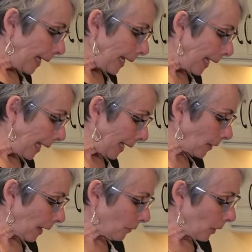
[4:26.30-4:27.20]
And
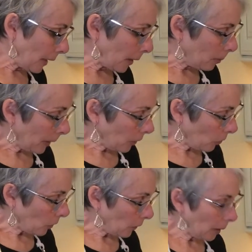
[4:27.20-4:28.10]
I've got a bunch
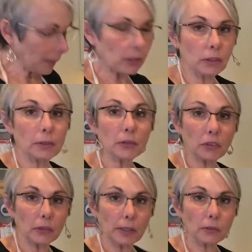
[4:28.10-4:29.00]
of yummy goodness
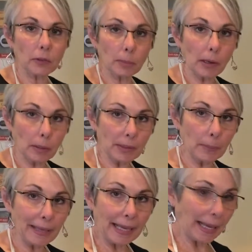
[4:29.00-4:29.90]
stuck to the bottom of the
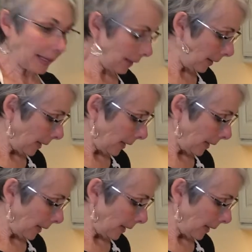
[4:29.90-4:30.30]
pan.